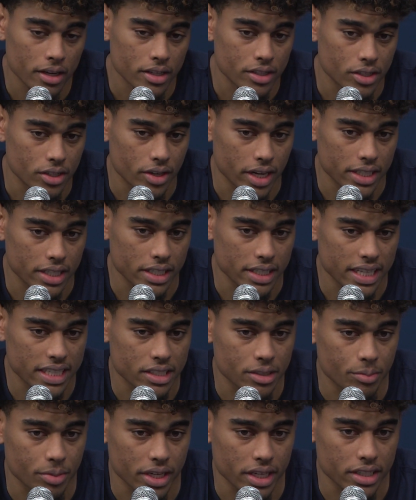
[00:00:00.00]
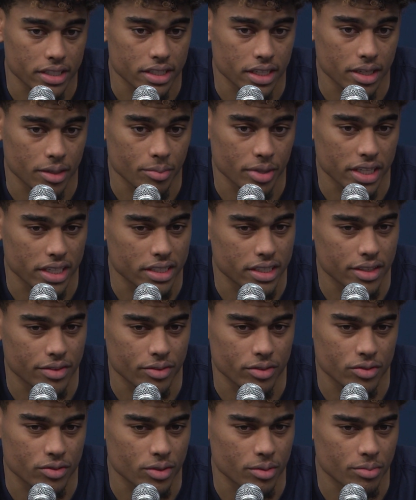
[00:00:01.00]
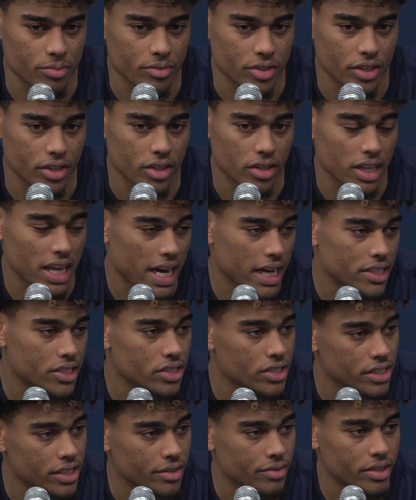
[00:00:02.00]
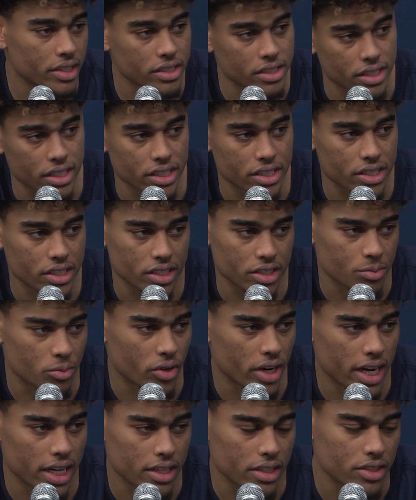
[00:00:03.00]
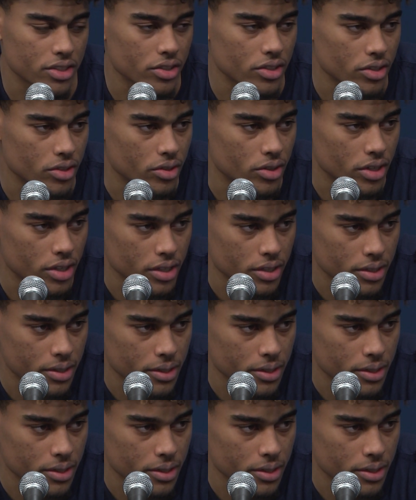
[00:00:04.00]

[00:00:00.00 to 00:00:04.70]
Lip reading: So I think that's the biggest thing, biggest difference from, you know, last year's defense to this year is more athletes on the court.